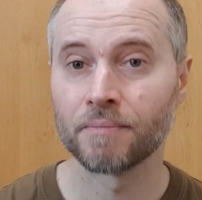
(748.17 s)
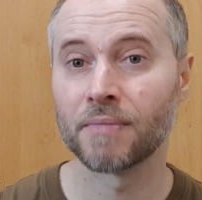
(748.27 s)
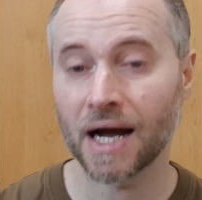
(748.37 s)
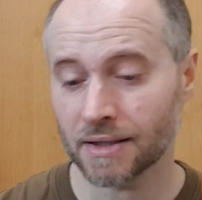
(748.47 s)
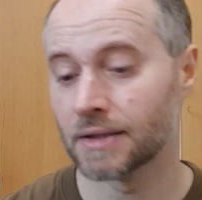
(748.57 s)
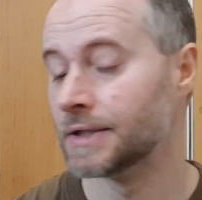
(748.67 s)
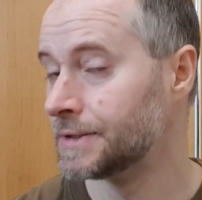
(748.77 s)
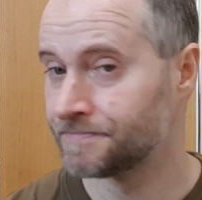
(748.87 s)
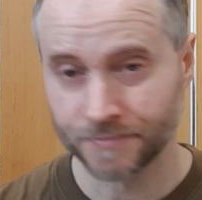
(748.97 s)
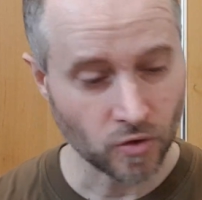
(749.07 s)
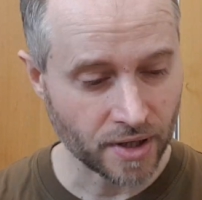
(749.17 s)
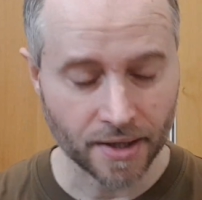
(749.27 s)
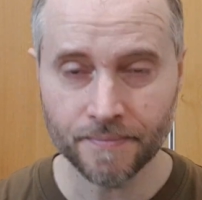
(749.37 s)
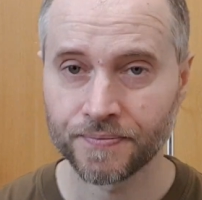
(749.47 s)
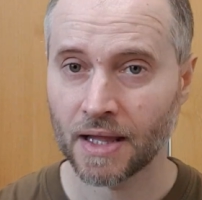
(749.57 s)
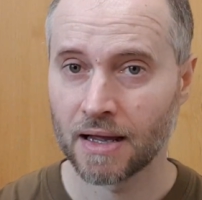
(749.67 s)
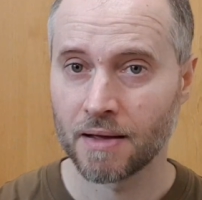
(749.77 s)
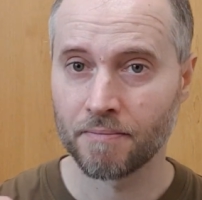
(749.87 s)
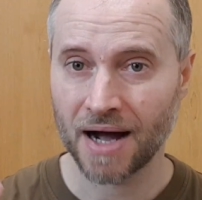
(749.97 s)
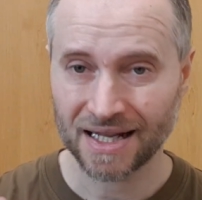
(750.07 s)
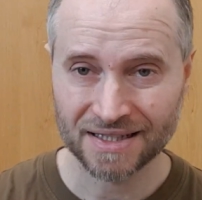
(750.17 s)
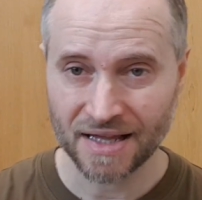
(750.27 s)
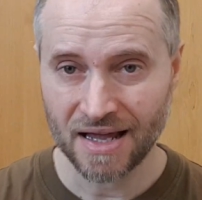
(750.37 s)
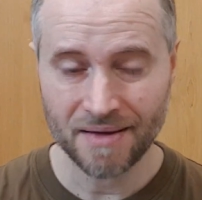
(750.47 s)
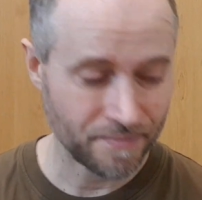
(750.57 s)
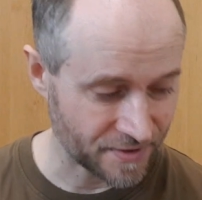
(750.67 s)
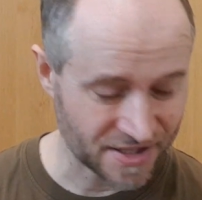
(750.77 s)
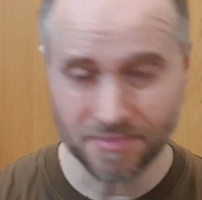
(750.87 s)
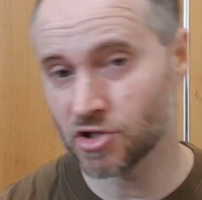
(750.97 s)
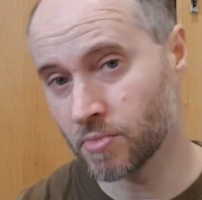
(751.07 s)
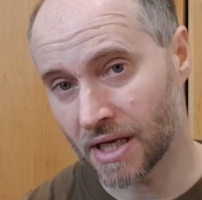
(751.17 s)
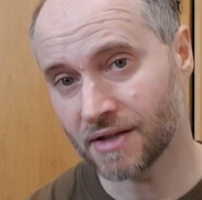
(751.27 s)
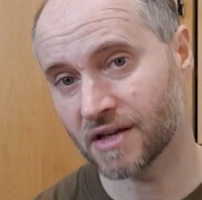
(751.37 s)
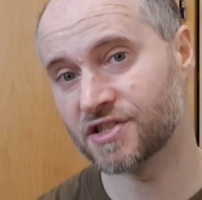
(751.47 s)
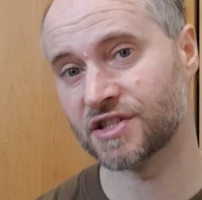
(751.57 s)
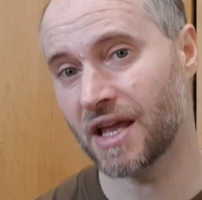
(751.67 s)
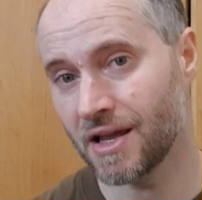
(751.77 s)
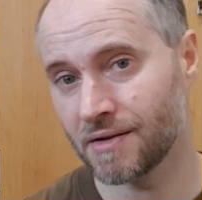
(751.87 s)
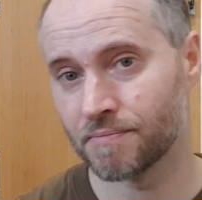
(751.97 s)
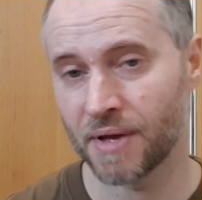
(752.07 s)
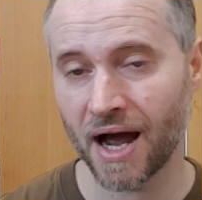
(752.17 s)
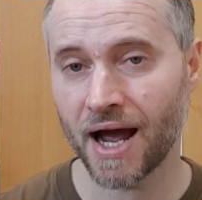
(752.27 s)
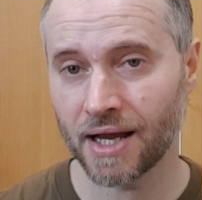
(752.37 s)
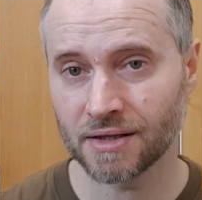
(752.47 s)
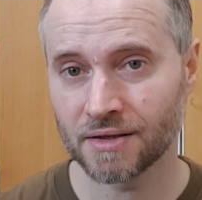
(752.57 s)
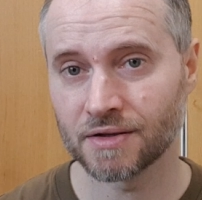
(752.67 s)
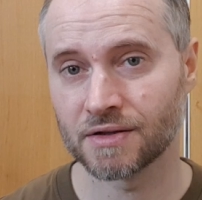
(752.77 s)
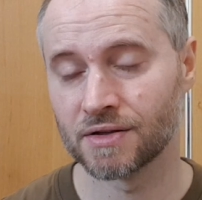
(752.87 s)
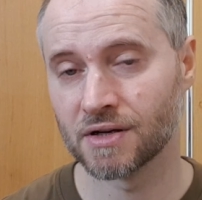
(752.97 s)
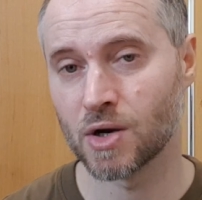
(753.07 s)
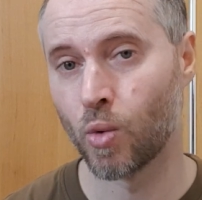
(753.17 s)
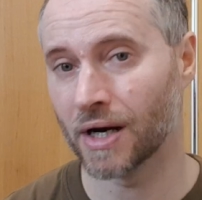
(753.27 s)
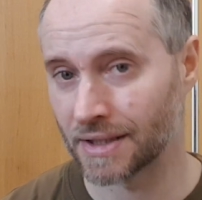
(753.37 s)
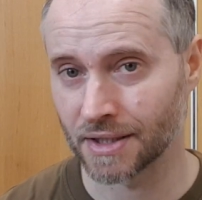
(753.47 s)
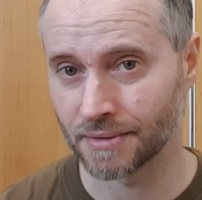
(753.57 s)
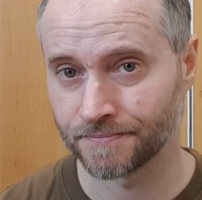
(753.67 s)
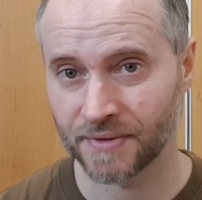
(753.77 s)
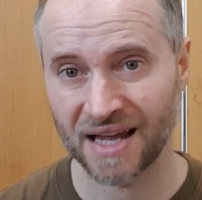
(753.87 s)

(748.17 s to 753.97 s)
But okay, but seems to me they stay behind the quality.